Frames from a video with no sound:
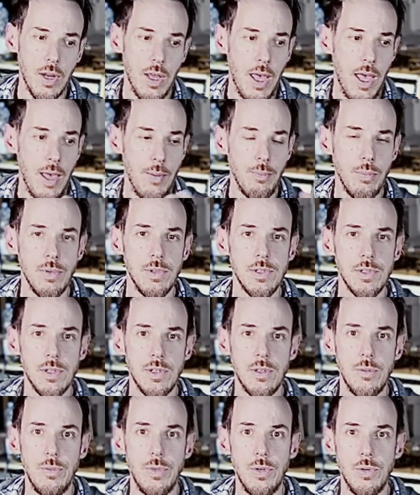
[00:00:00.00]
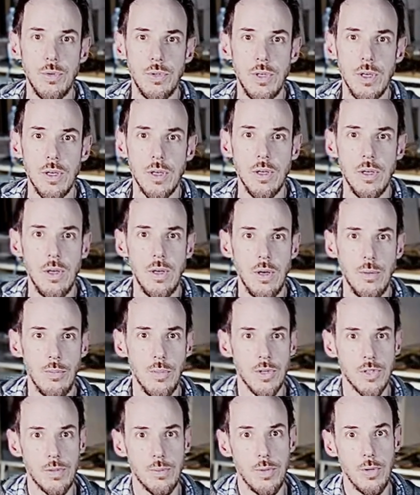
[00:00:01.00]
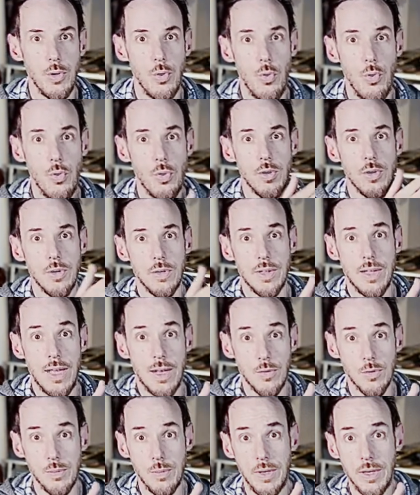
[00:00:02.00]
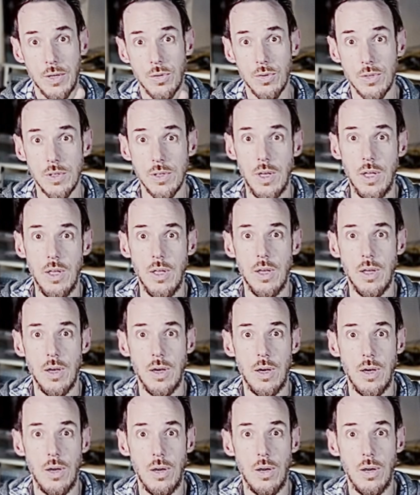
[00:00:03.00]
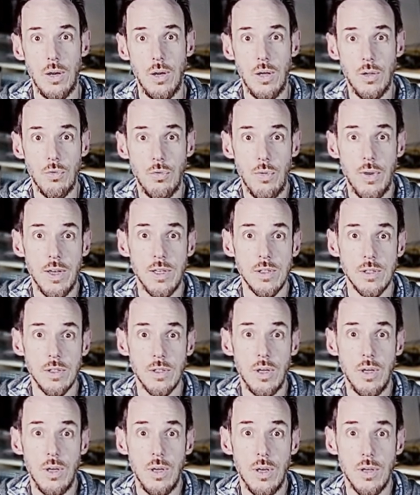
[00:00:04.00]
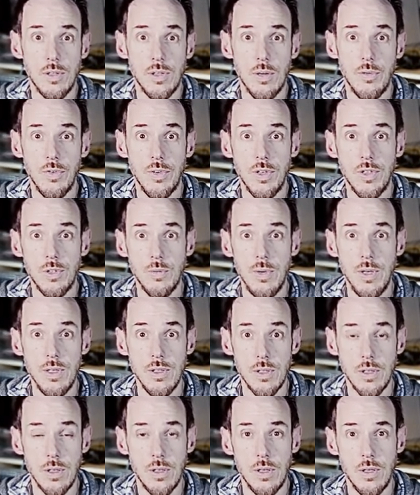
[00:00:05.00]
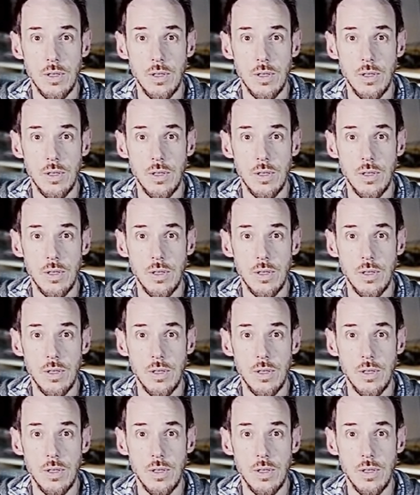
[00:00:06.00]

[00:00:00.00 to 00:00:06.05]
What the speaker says: happens in music must be heard on loudspeakers. Otherwise, something is missing,